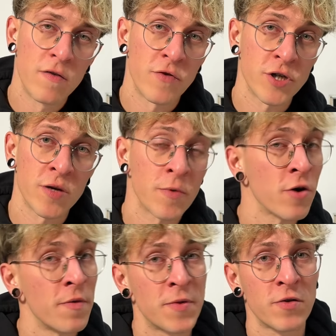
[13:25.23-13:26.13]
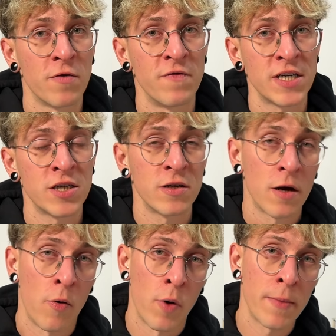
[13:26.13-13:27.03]
First up, Corrupted Conviction.
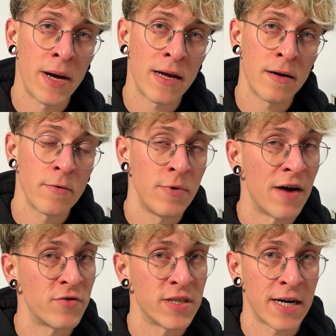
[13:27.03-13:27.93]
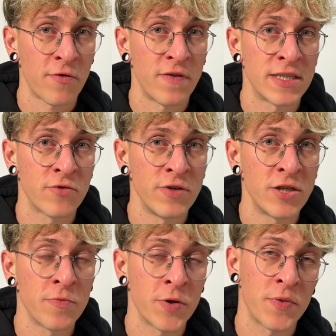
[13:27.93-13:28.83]
1 mana, we have to sacrifice a
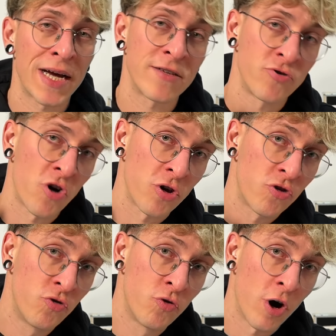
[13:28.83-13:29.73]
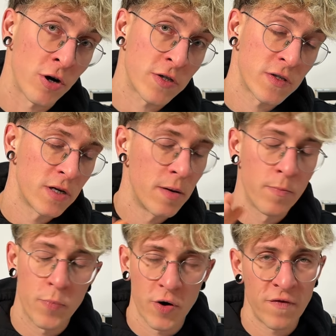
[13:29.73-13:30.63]
creature, but we get to draw 2 cards.
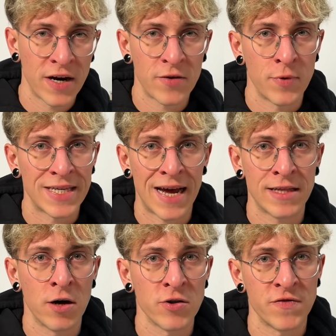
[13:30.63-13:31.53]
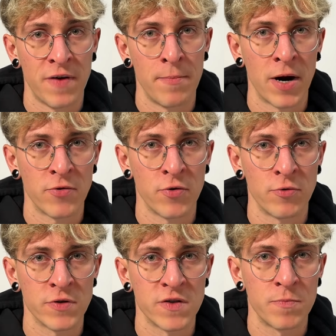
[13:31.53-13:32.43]
Perfect with Edgar's vampire
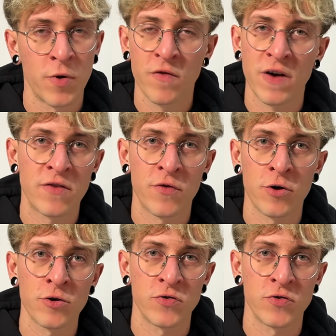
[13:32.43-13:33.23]
tokens. Perfect fodder to